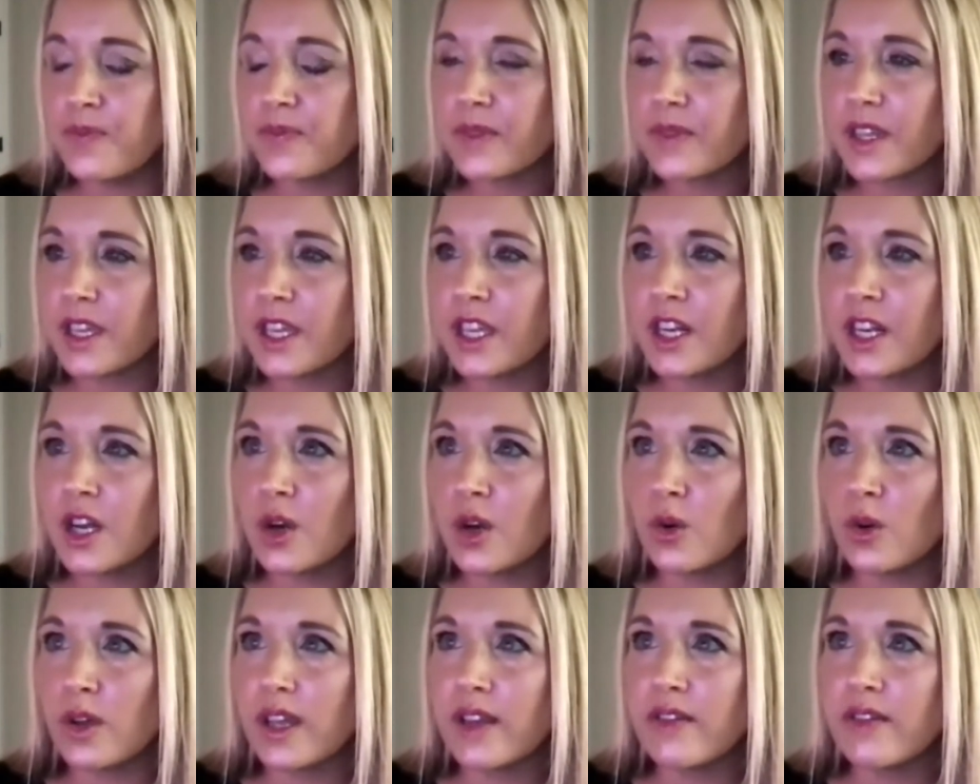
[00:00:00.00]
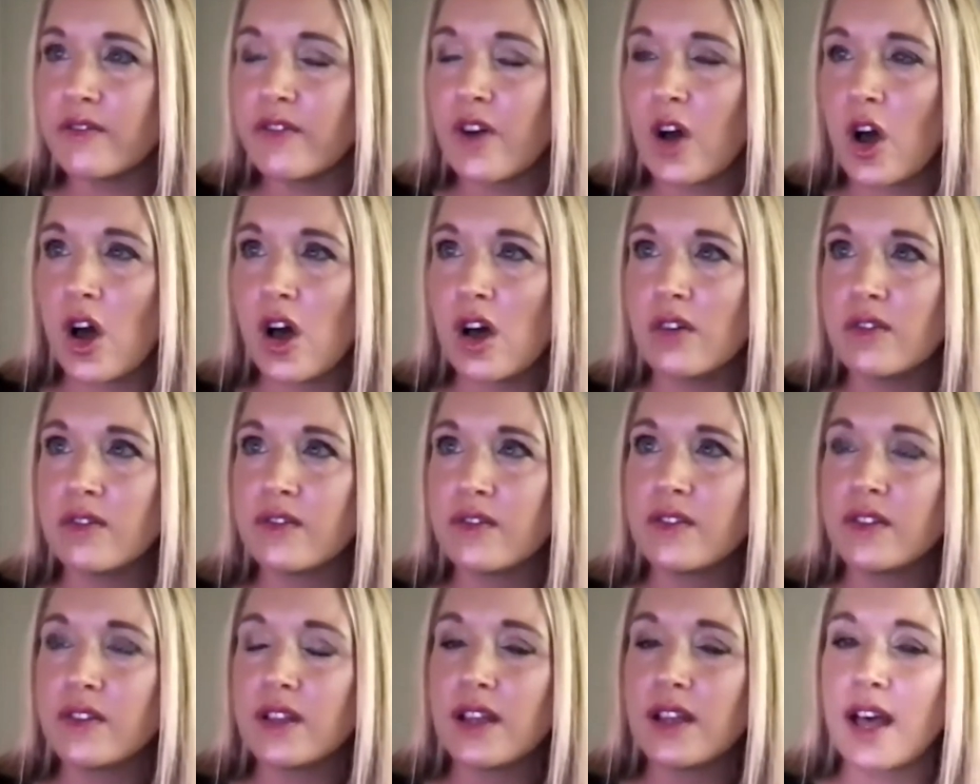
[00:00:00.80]
involve,
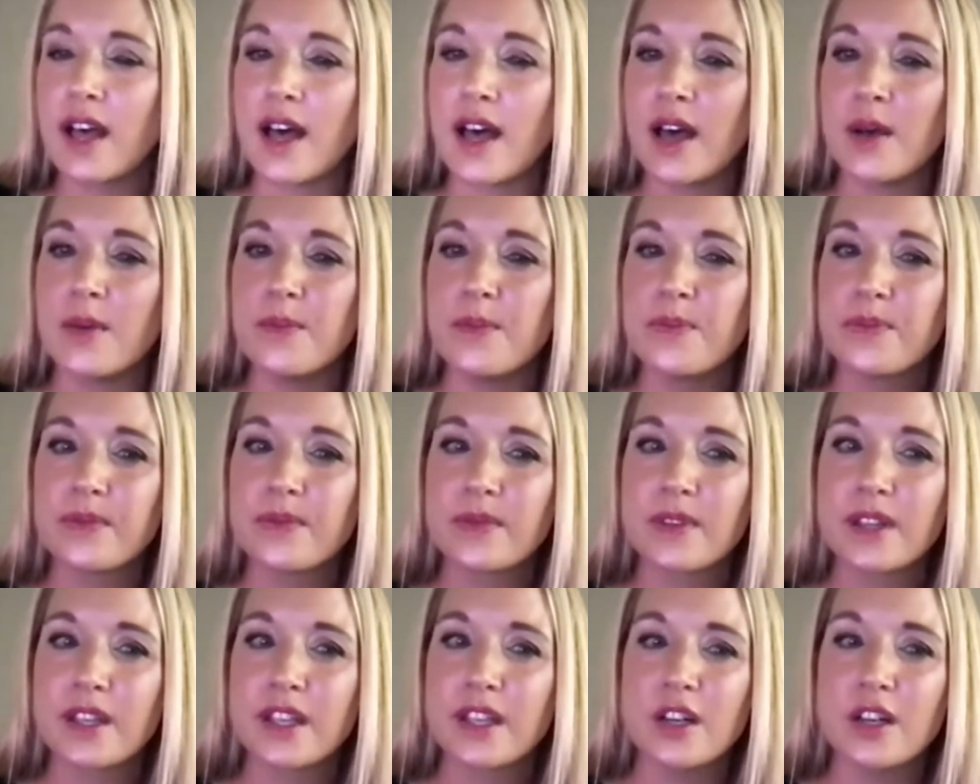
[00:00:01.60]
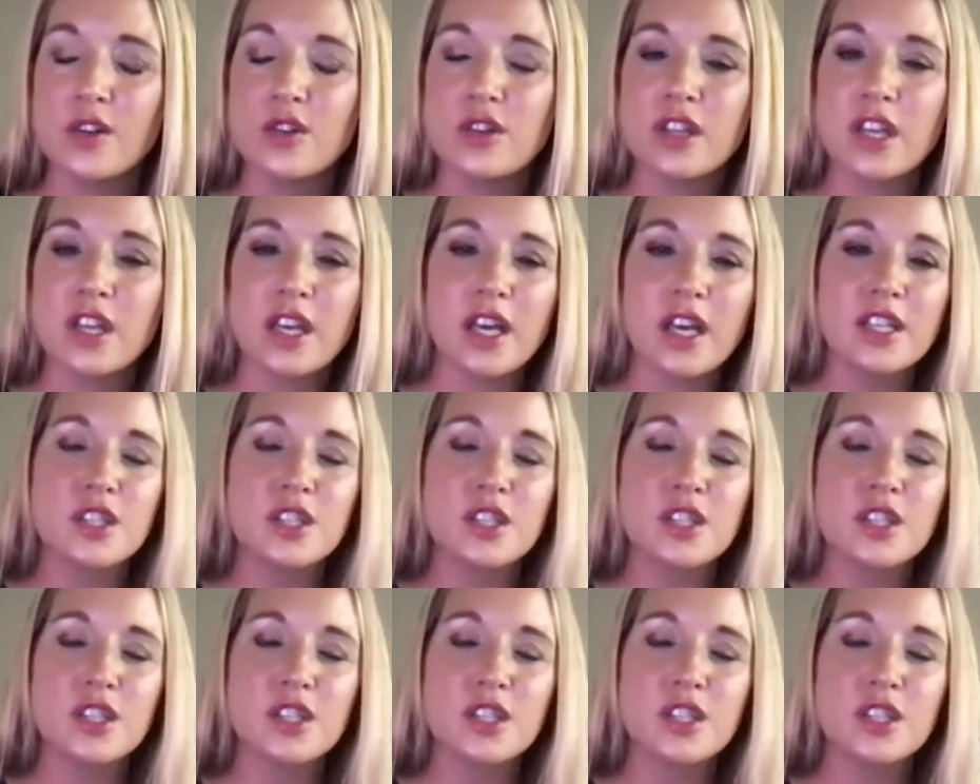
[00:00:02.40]
a